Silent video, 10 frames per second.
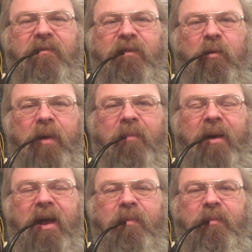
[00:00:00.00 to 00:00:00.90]
fill my
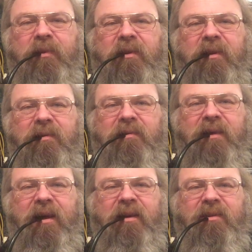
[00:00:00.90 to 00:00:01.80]
pipe and
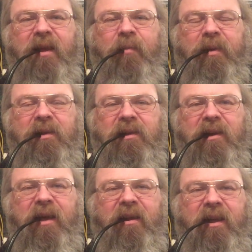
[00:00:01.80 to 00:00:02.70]
how to tamp it
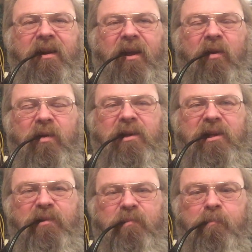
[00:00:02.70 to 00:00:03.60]
and how to get it
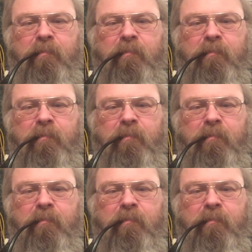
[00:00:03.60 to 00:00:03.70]
going, and